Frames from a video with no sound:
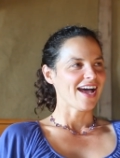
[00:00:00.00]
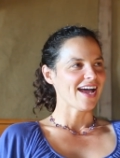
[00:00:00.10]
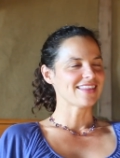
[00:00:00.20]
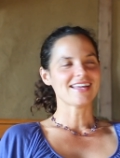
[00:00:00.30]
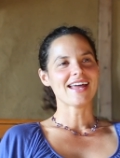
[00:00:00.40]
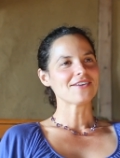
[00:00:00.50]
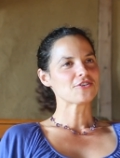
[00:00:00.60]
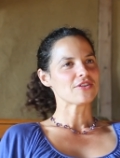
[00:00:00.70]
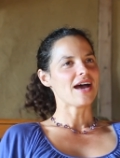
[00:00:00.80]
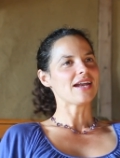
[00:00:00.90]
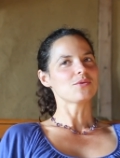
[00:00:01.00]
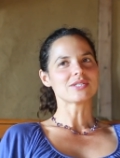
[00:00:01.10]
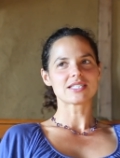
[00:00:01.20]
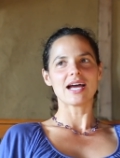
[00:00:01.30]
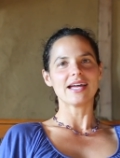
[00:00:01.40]
And then after that, it
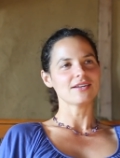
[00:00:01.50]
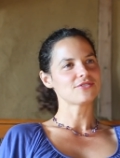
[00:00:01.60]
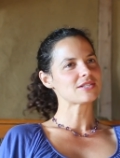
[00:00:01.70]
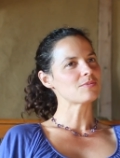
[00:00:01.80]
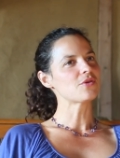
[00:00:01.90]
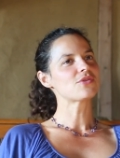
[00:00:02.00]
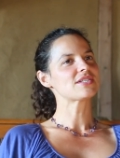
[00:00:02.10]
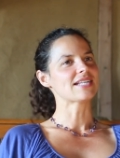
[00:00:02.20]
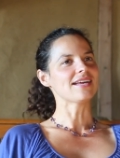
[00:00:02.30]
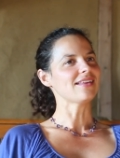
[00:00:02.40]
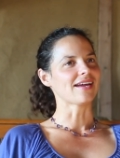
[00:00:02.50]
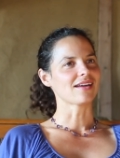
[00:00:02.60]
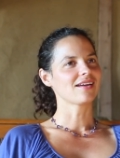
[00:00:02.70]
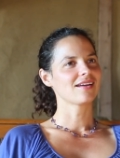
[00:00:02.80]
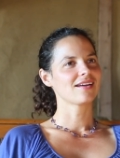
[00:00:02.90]
was kind of smooth
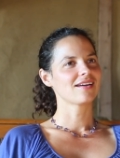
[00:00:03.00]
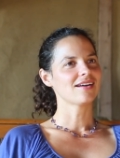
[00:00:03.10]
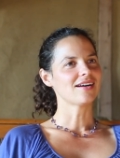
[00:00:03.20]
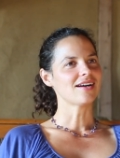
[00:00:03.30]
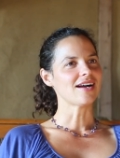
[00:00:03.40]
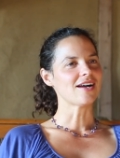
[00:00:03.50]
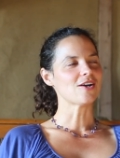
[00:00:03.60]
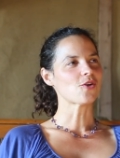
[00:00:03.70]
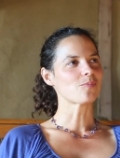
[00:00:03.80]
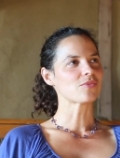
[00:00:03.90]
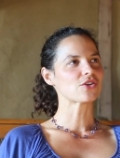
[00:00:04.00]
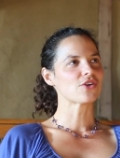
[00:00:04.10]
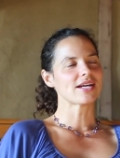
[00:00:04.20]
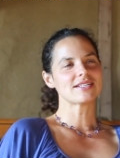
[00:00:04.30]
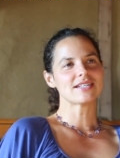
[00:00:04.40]
sailing. Um,
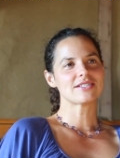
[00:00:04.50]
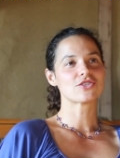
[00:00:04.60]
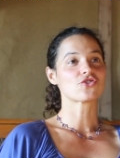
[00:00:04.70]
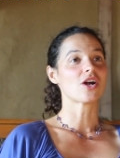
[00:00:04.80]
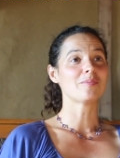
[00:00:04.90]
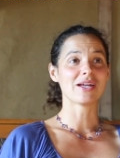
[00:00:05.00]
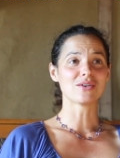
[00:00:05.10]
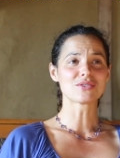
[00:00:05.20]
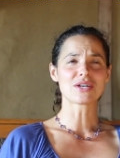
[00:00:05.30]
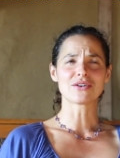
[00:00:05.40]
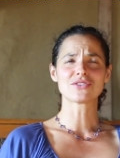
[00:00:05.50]
granted, straw bales are